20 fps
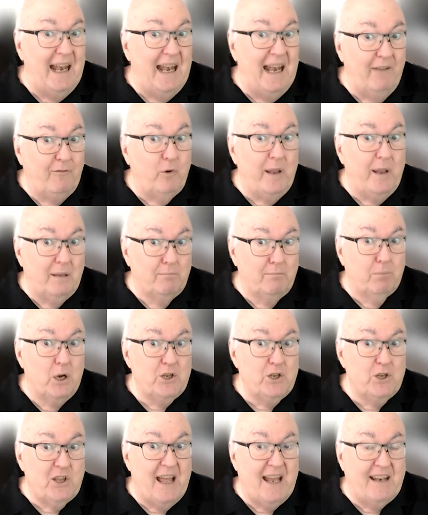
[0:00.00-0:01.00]
And if we can
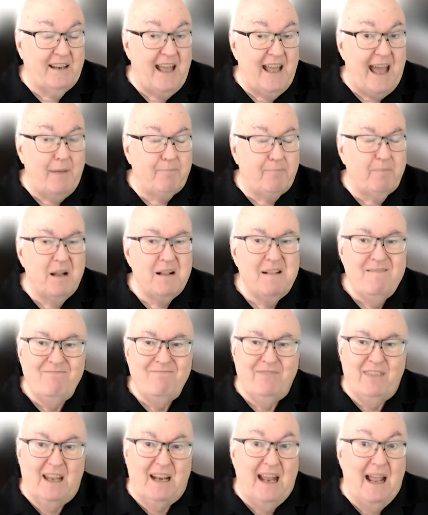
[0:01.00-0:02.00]
bridge that gap,
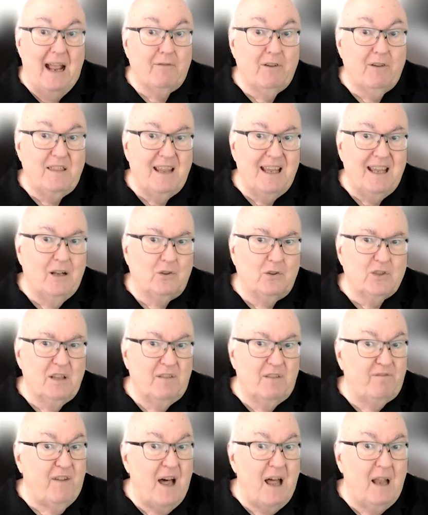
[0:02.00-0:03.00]
that everything else
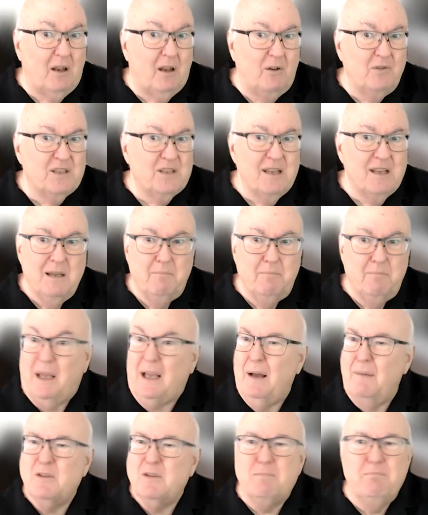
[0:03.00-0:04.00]
that follows
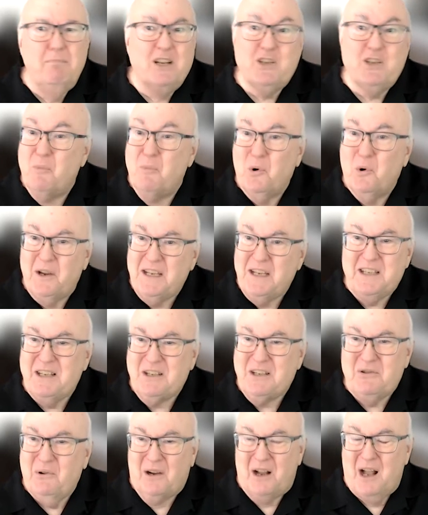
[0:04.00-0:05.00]
becomes much more
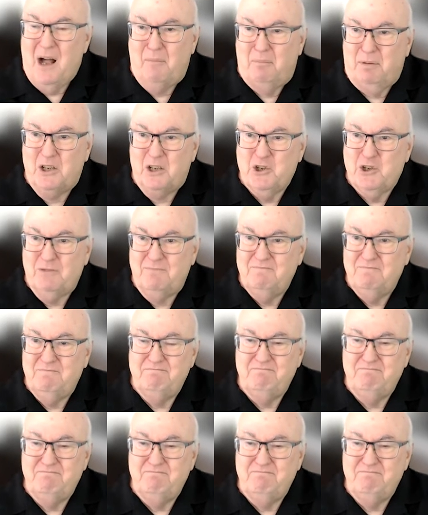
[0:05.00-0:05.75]
easy to accomplish.